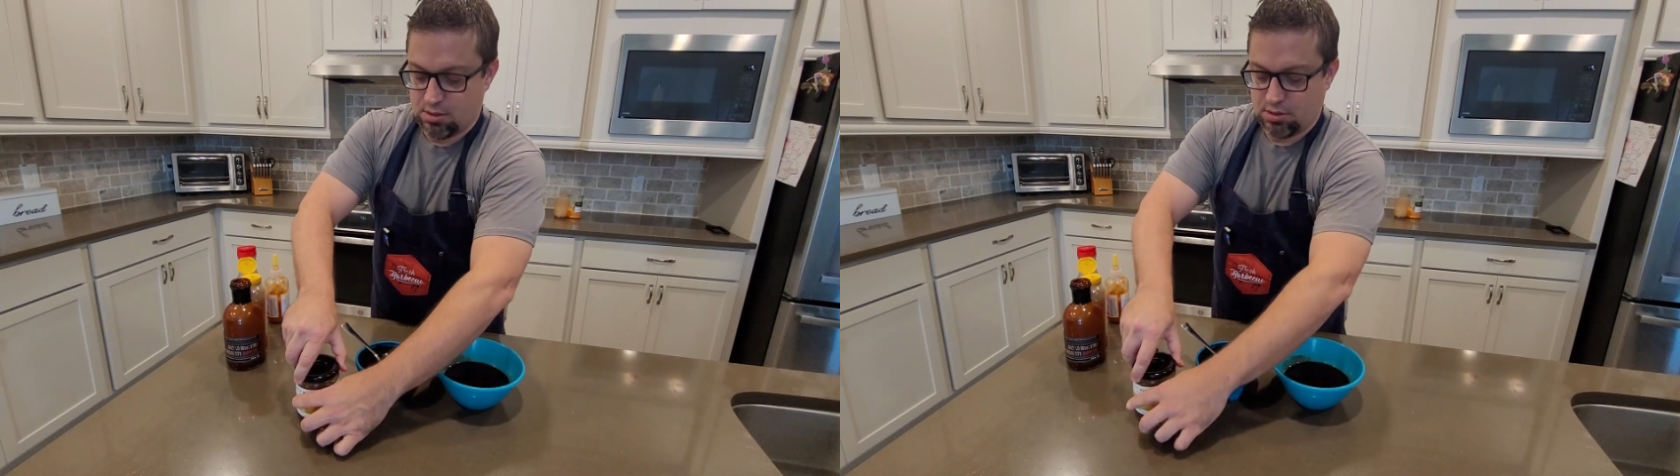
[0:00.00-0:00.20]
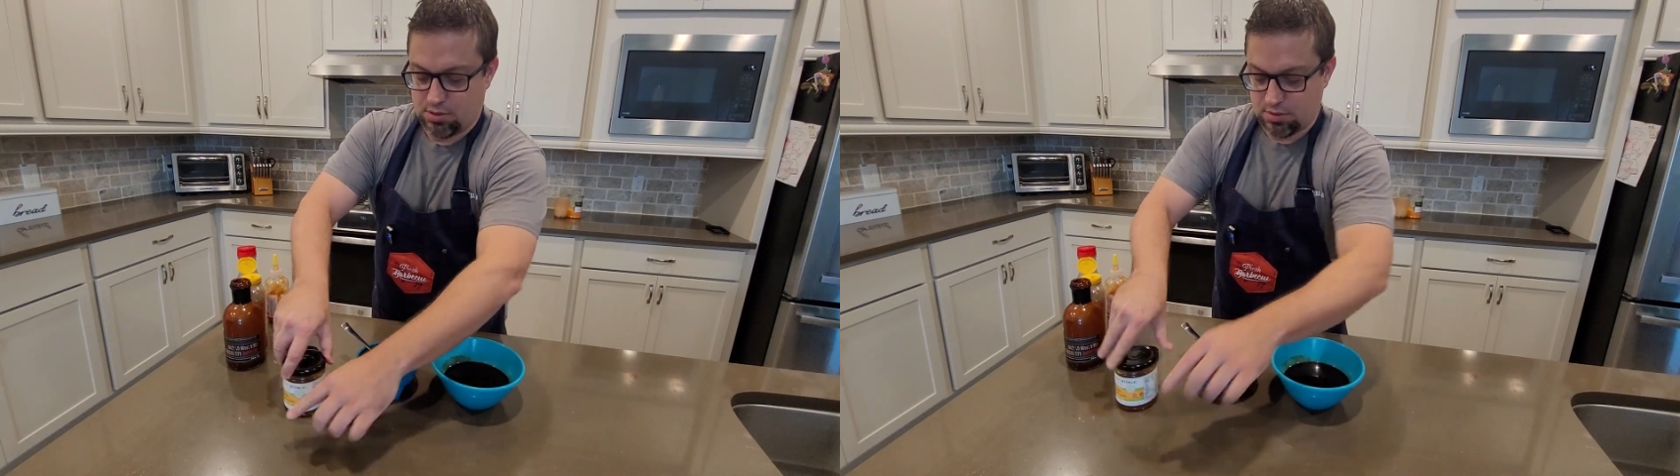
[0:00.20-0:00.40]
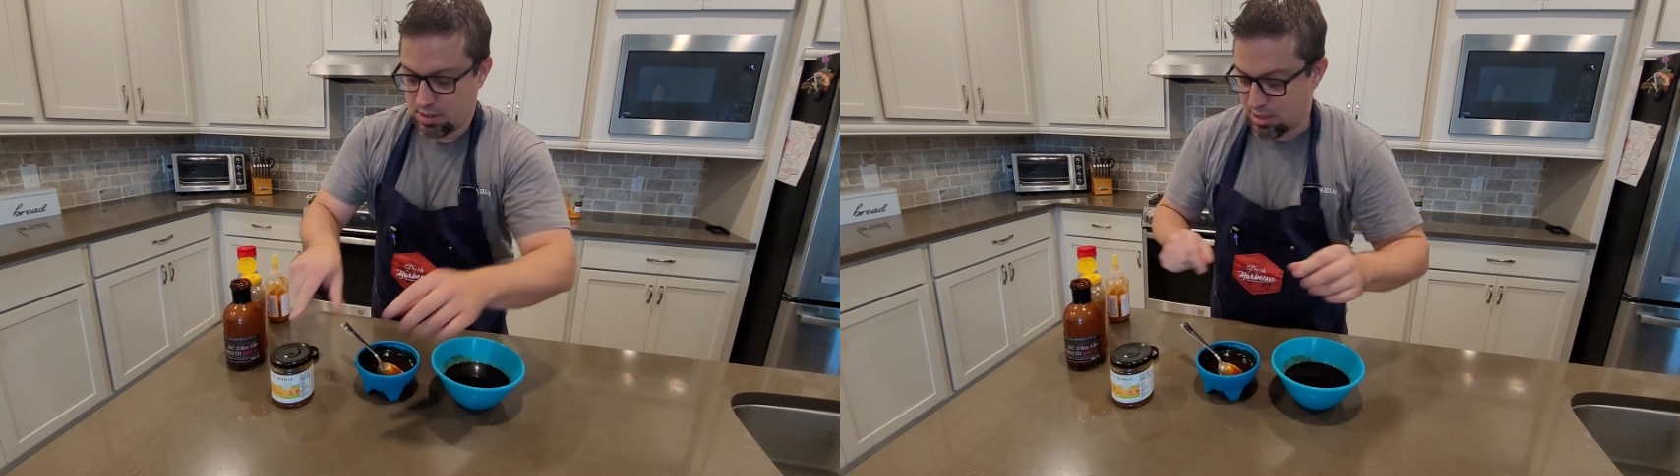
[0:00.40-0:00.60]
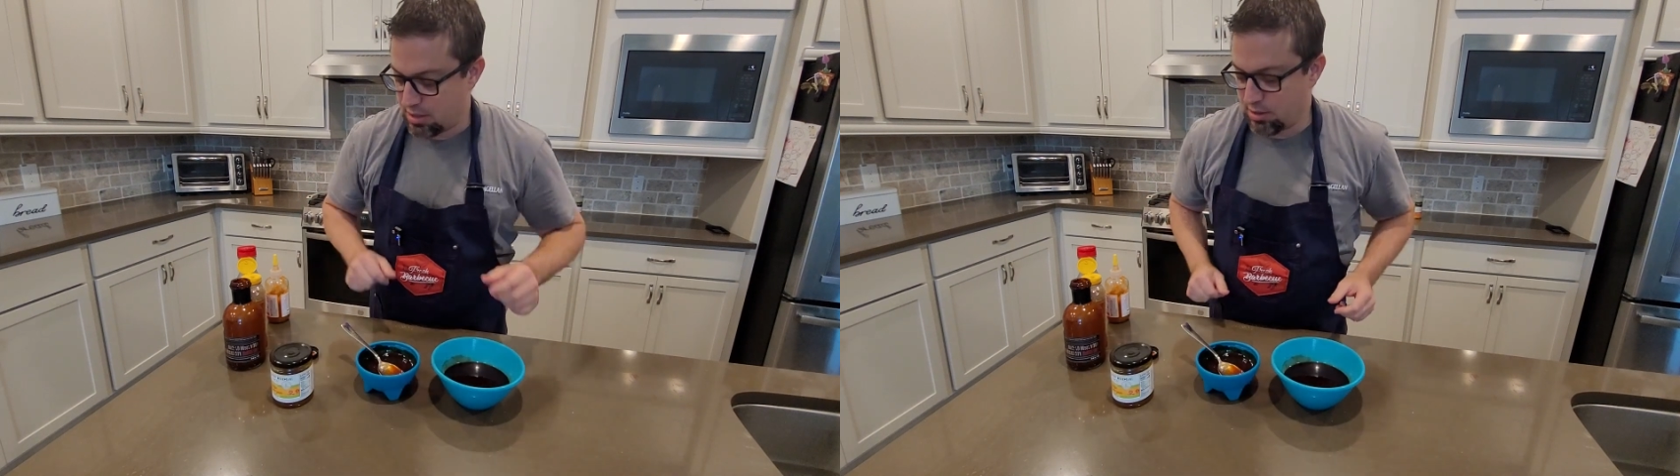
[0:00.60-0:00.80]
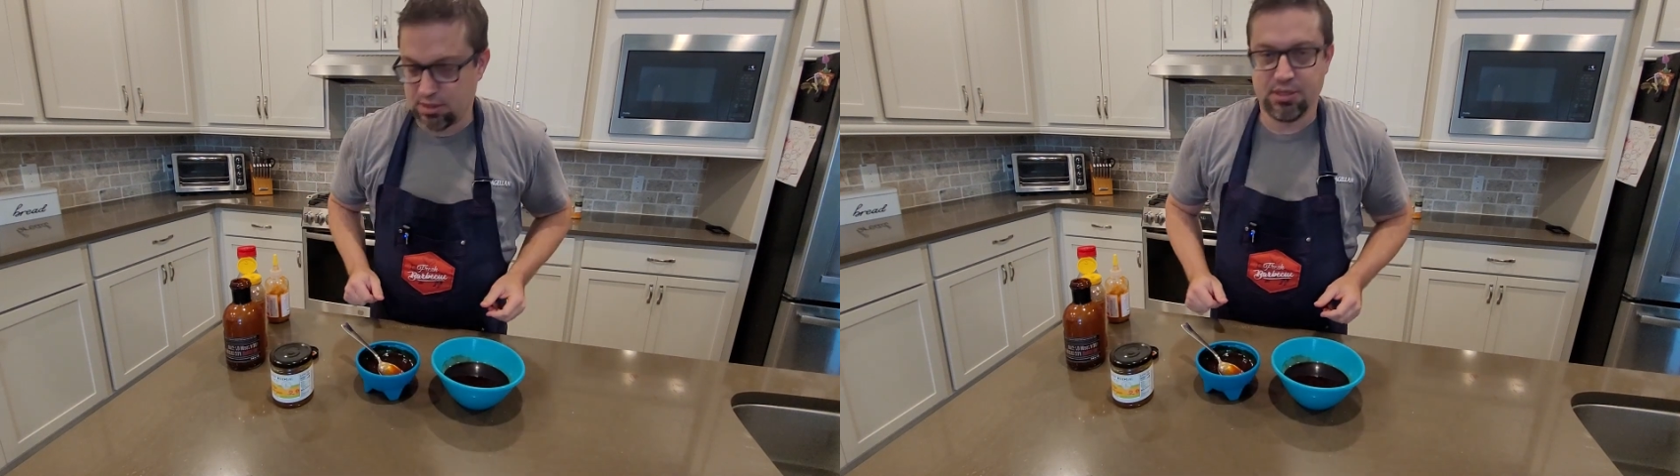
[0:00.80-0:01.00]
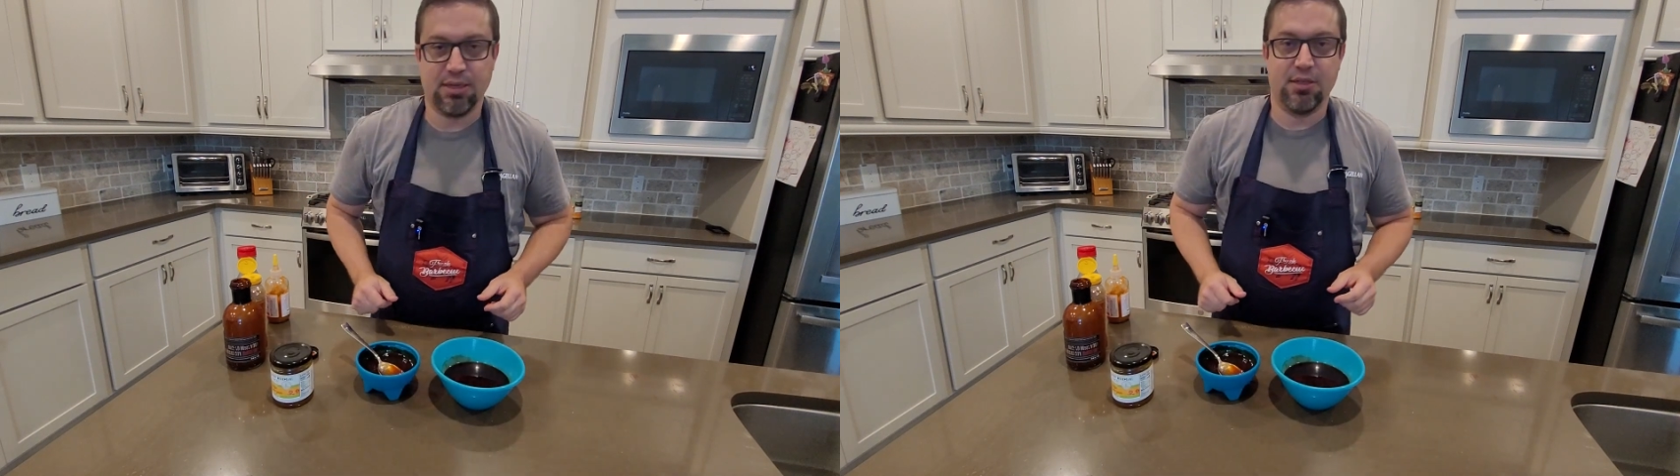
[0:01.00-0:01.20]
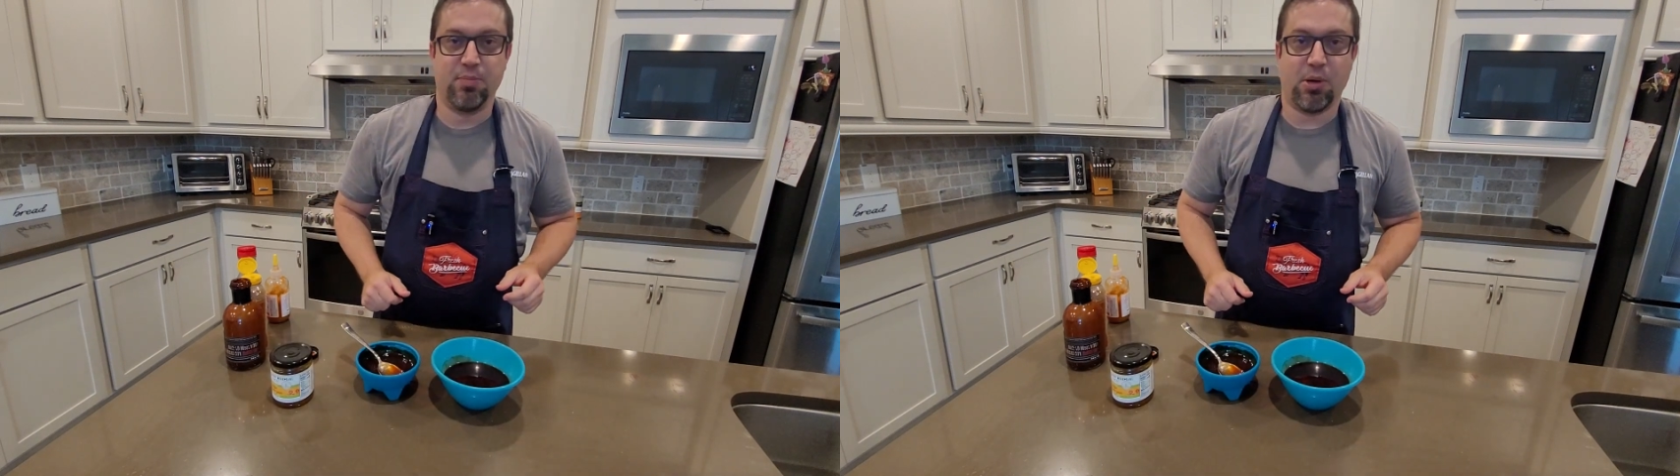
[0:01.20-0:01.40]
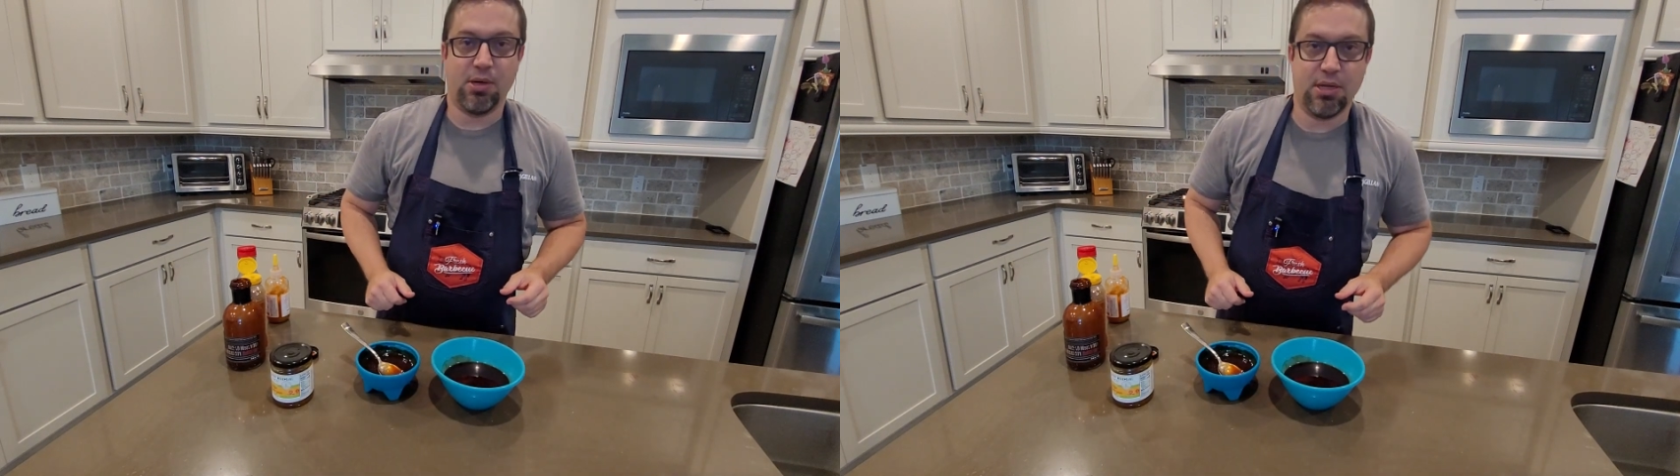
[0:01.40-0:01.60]
So let's take this
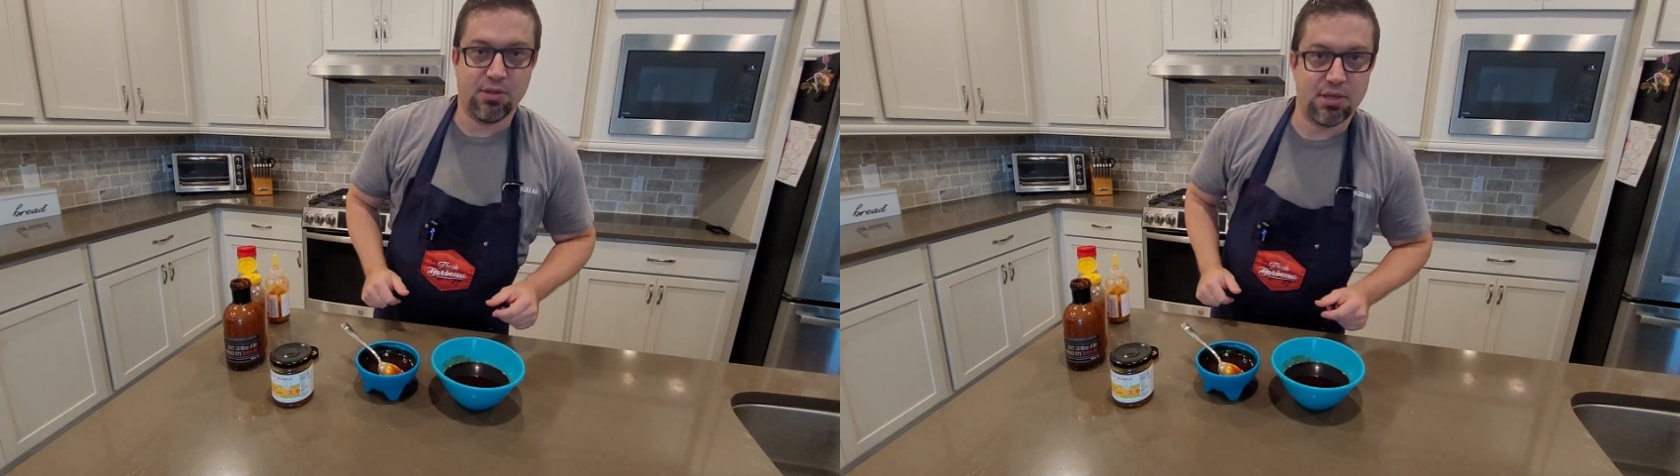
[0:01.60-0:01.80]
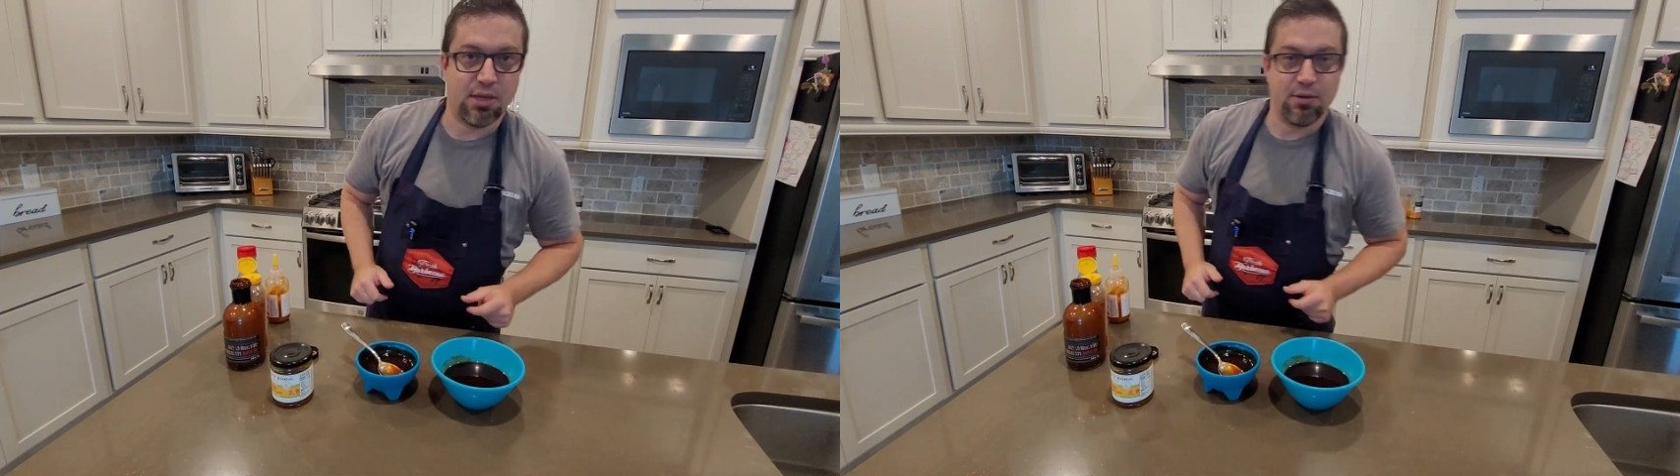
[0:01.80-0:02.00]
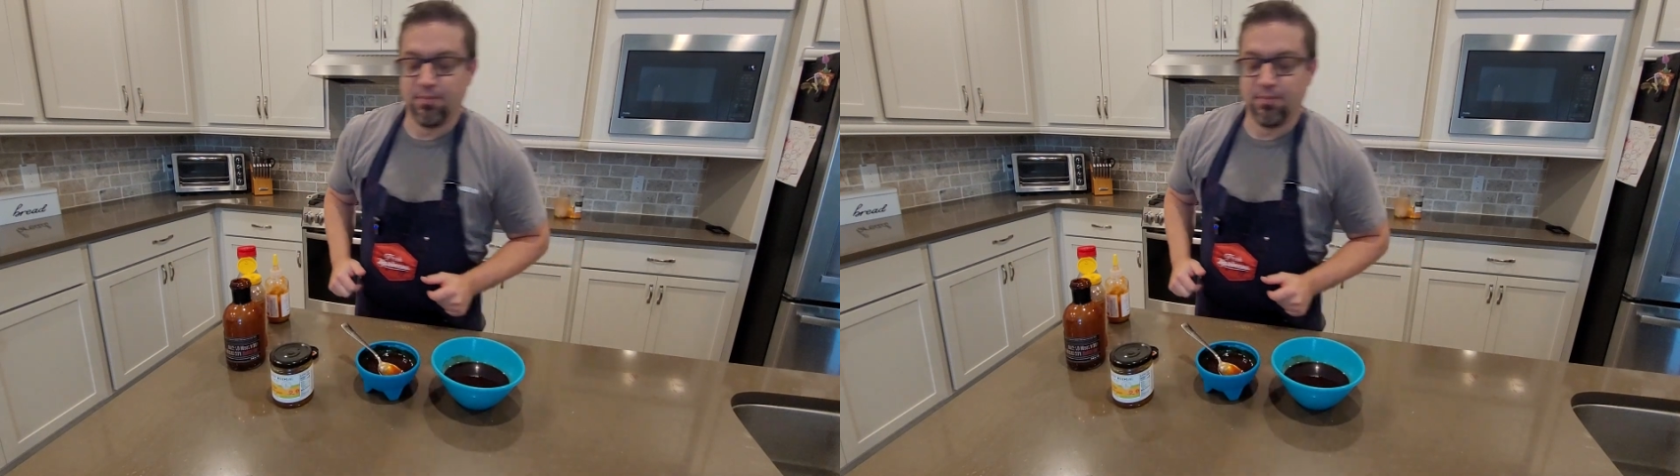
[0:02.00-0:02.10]
party outside.